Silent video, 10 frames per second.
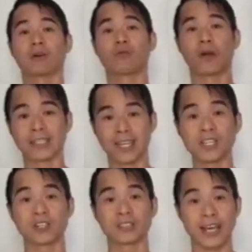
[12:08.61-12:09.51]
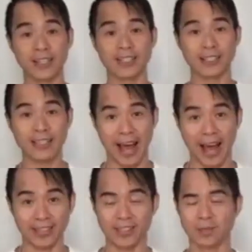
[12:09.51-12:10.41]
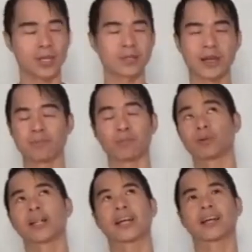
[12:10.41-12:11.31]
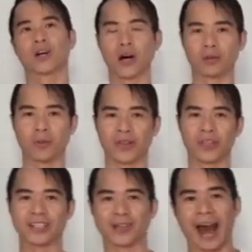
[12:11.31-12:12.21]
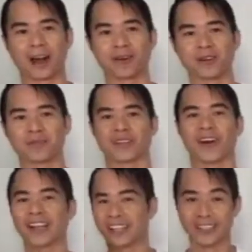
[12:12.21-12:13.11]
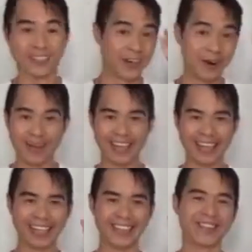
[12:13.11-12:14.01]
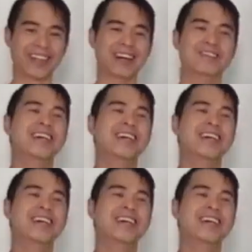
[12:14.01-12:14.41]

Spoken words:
Residential Tenancies Act. Sometimes I blank on what these acronyms are. There's so many of them.